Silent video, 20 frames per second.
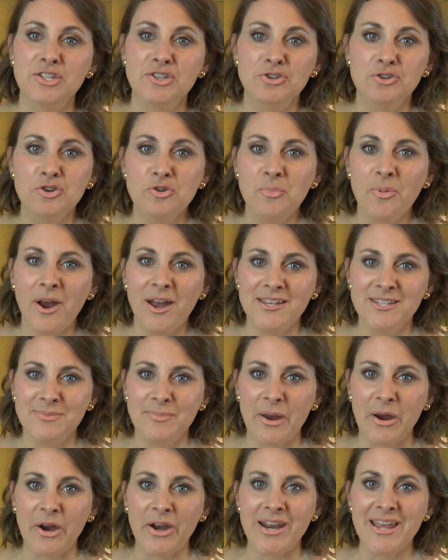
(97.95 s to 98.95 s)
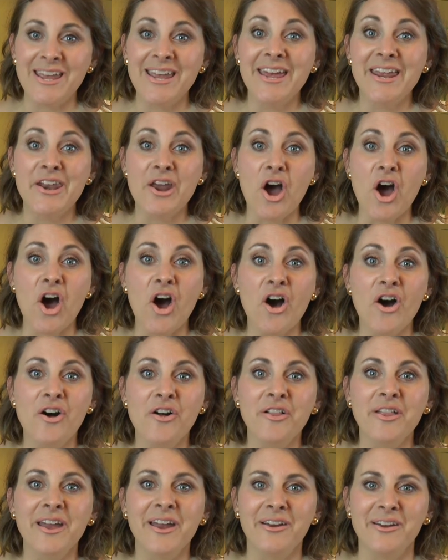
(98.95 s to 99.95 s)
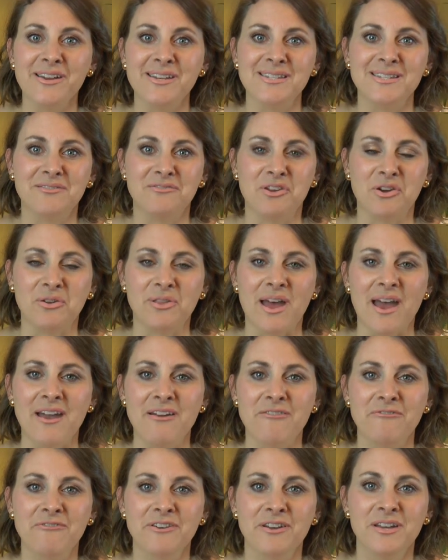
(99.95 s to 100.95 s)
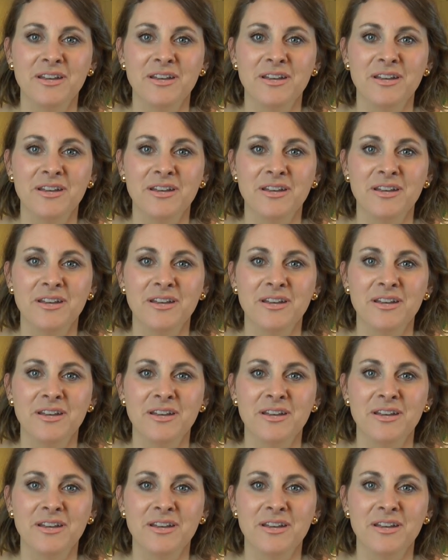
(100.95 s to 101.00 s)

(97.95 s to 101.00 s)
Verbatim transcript: true prosperity in all areas of their life.